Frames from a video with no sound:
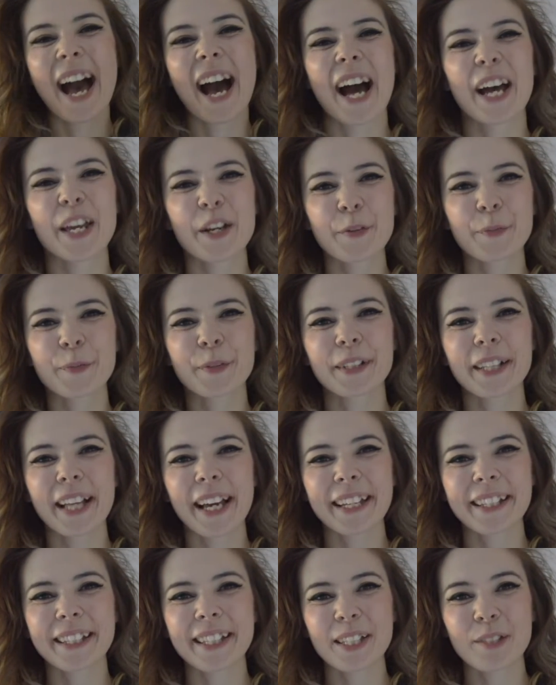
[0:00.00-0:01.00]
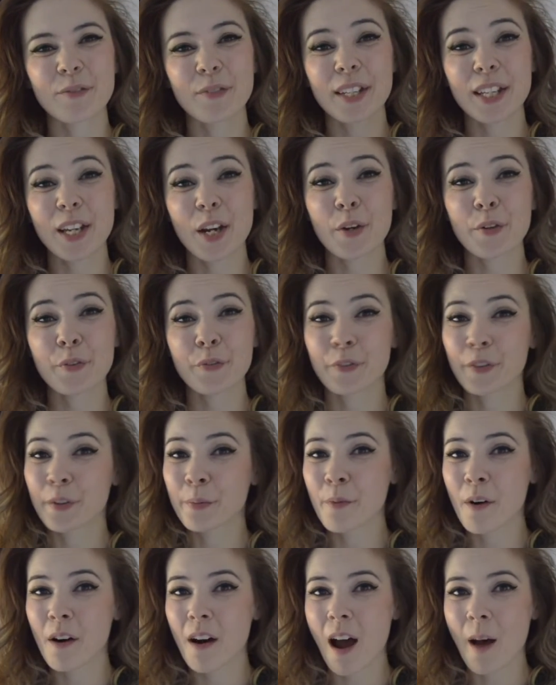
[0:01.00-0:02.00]
I hope you liked this video. For
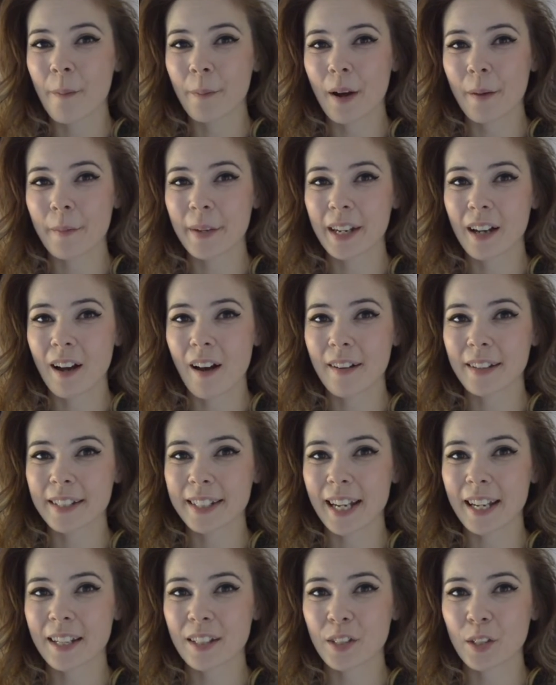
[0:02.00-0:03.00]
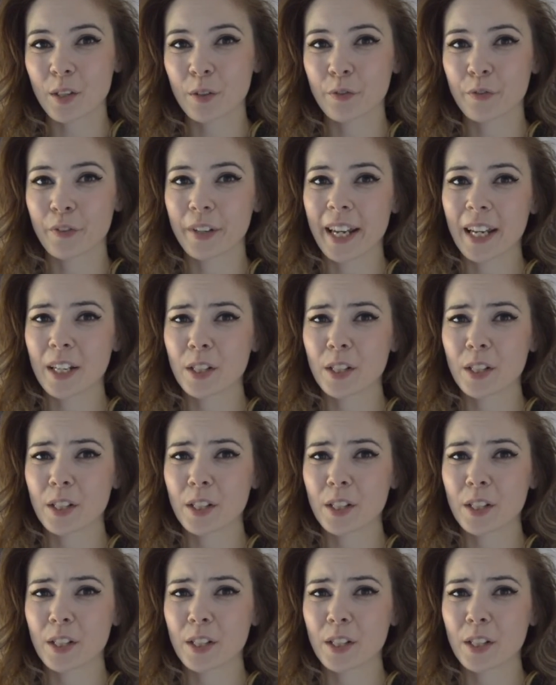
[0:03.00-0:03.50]
more upcoming content, don't forget